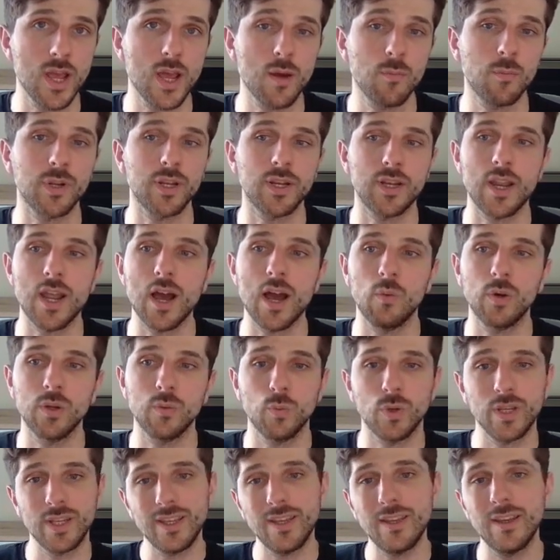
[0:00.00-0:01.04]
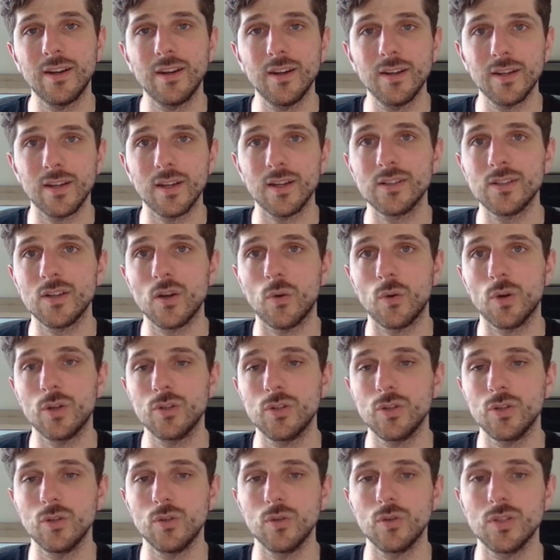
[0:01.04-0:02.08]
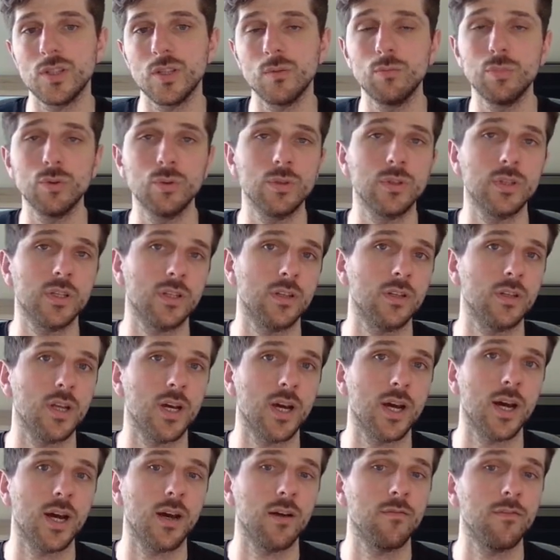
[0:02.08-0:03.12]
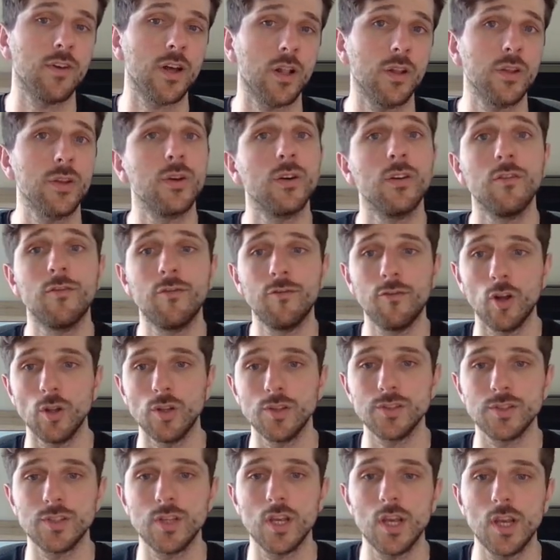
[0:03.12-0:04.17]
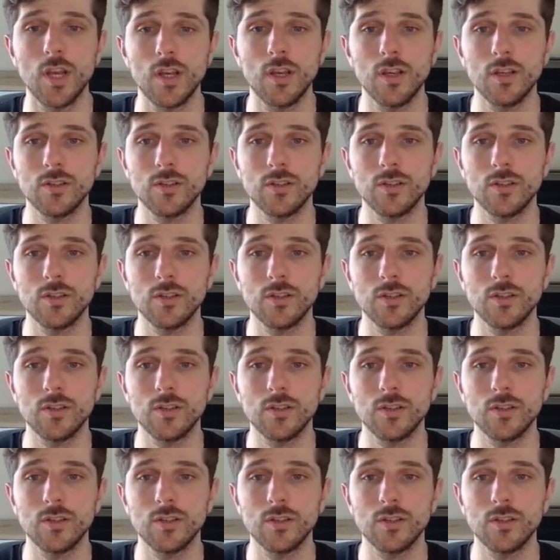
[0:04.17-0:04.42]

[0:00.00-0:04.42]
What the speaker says: but now when we hit it, it's going to use the Boolean value of false.